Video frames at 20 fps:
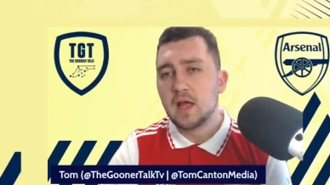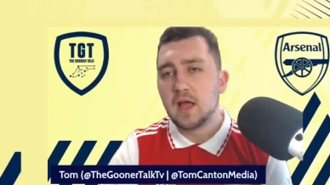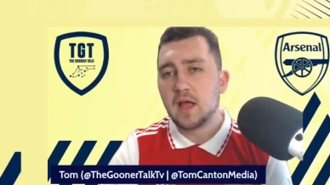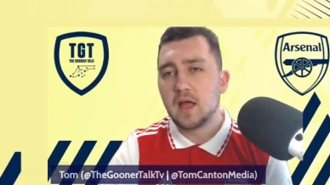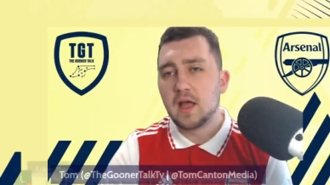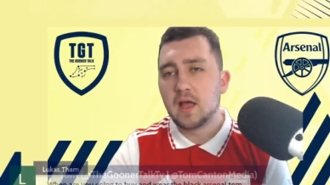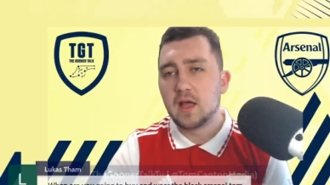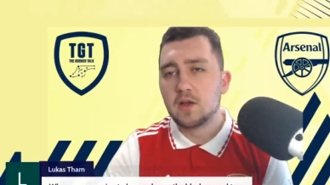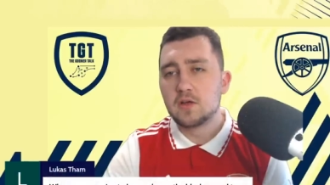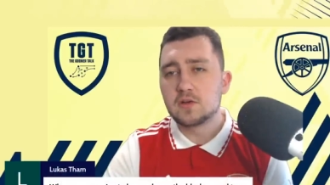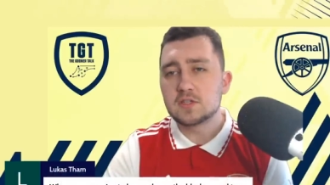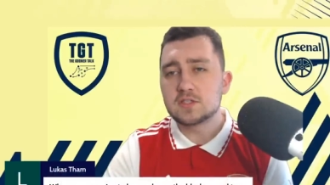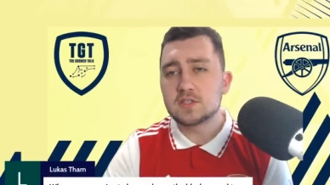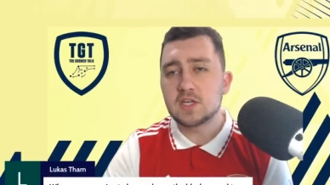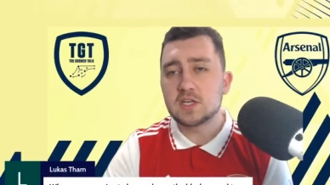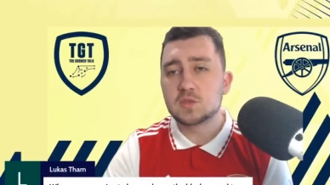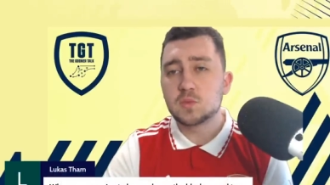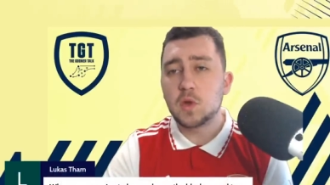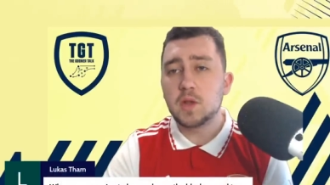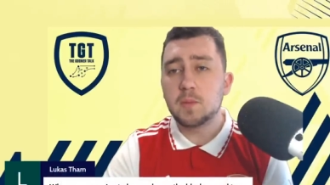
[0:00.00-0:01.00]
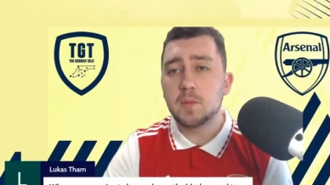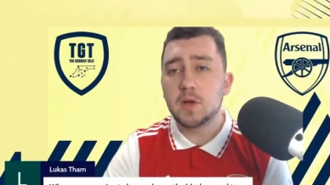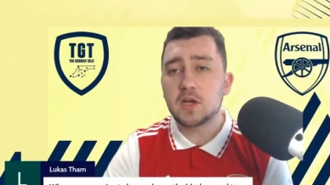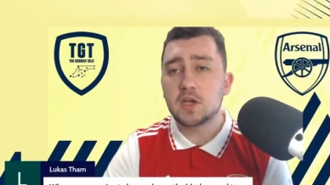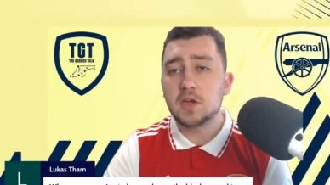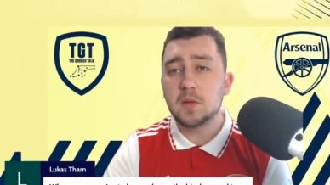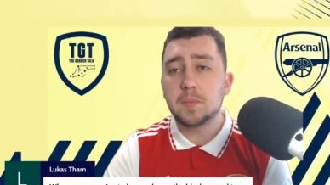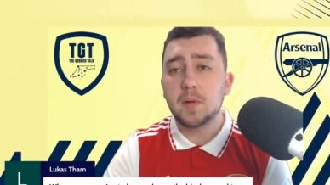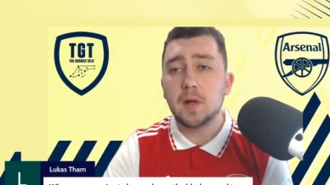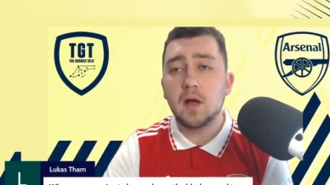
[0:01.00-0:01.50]
Uh, Lucas says, when am I
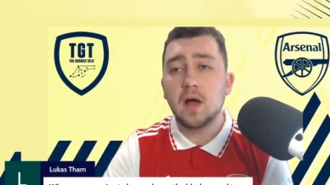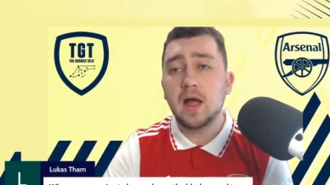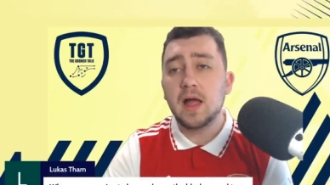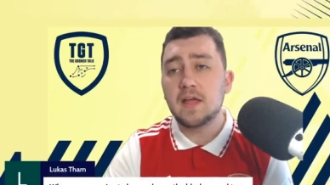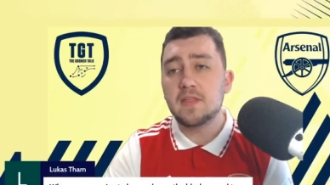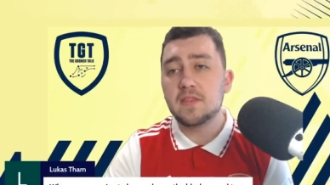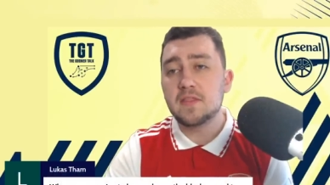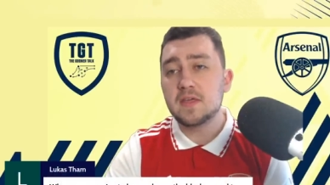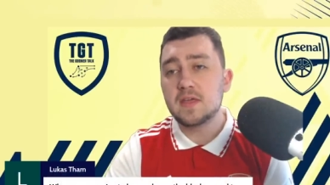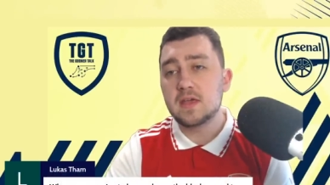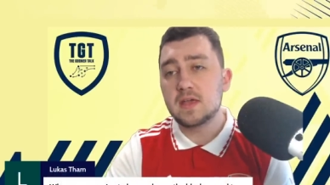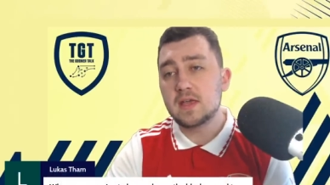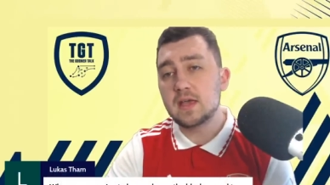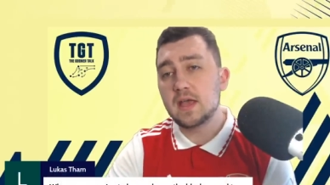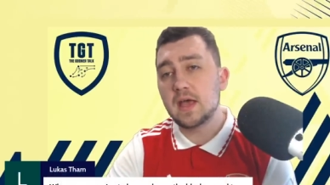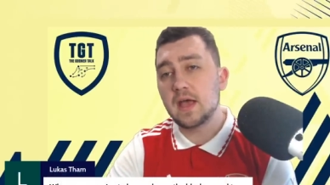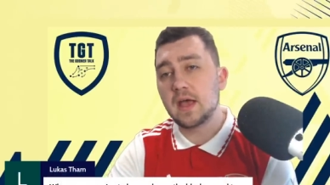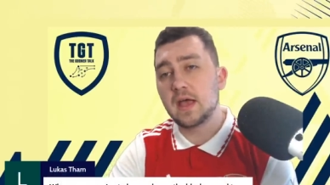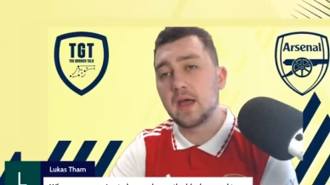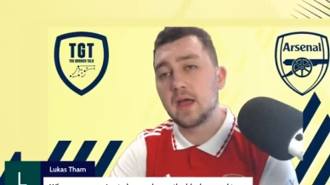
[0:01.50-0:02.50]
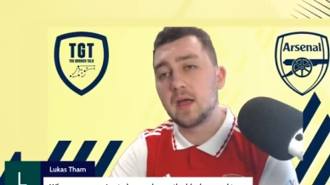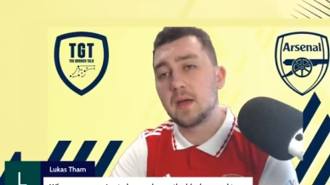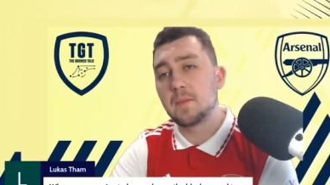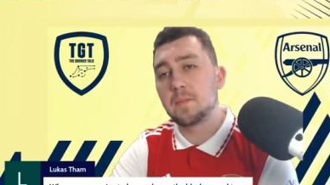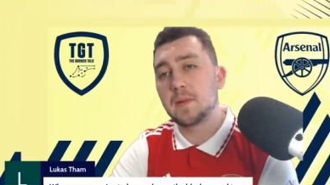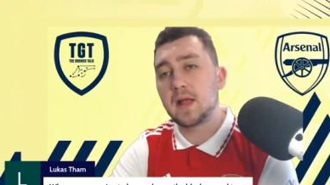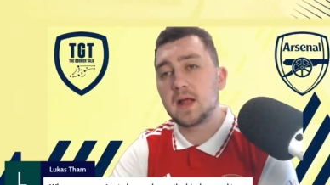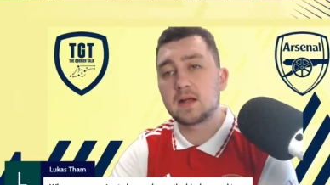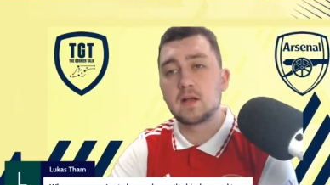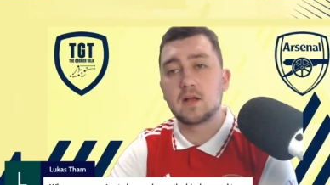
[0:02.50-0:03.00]
going to buy the uh,
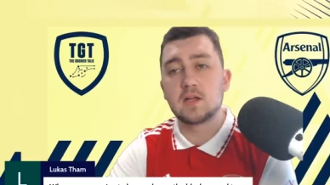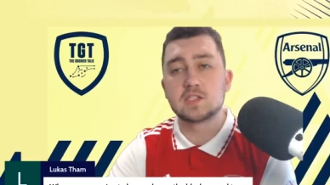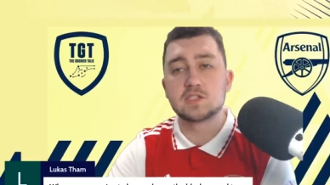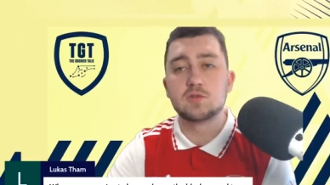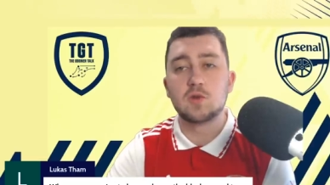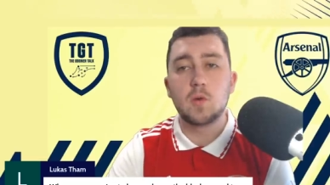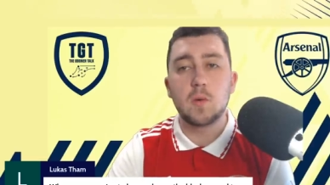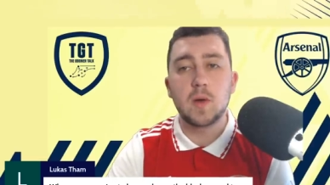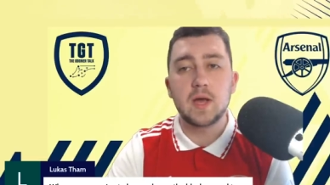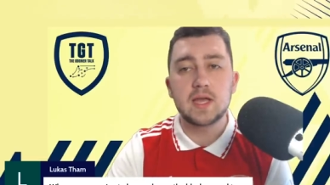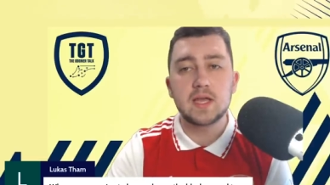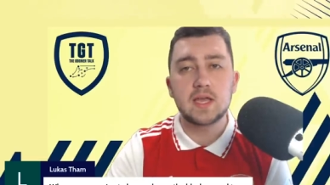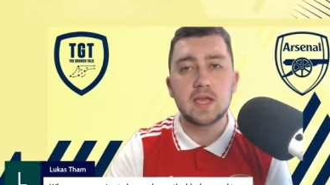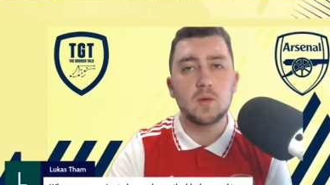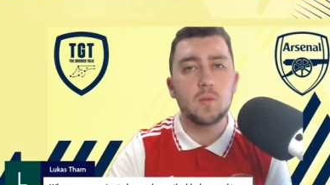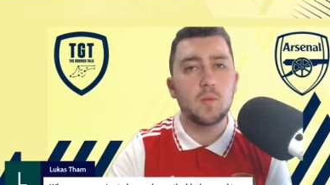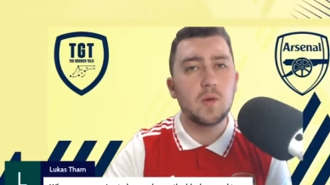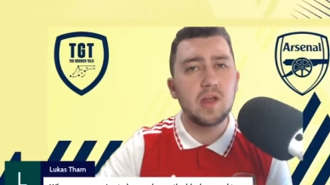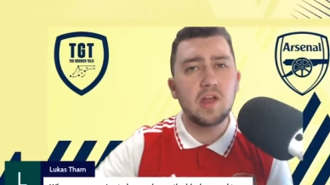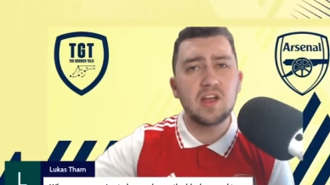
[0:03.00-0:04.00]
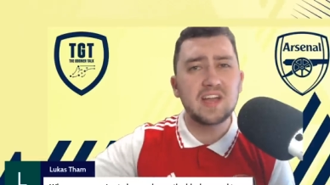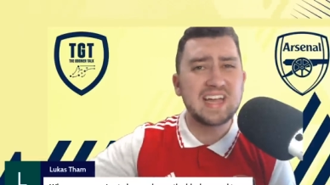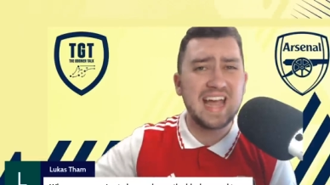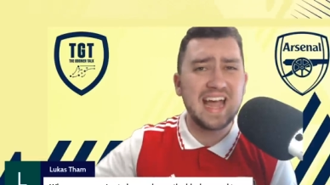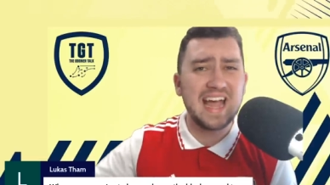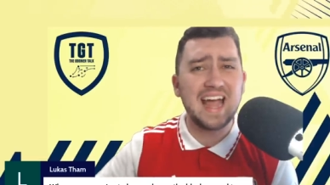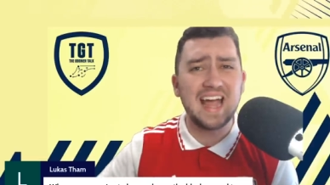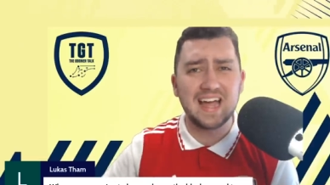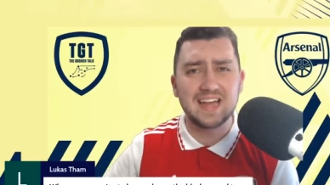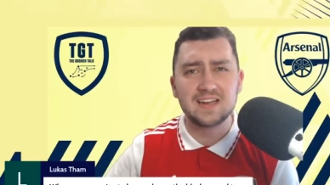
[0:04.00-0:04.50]
Black Arsenal away kit? When I
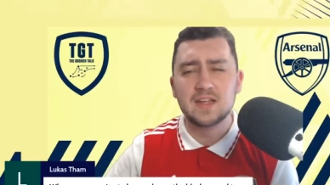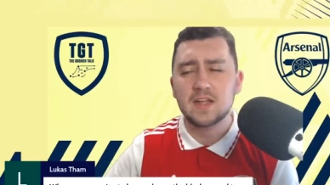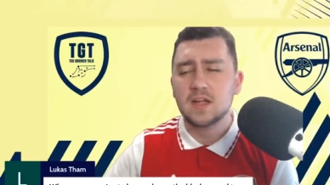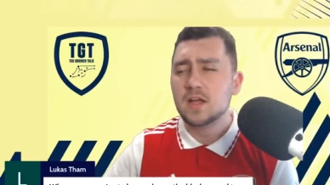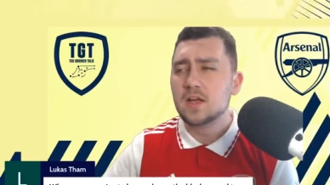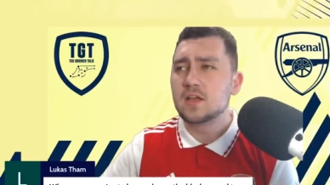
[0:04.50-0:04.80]
can.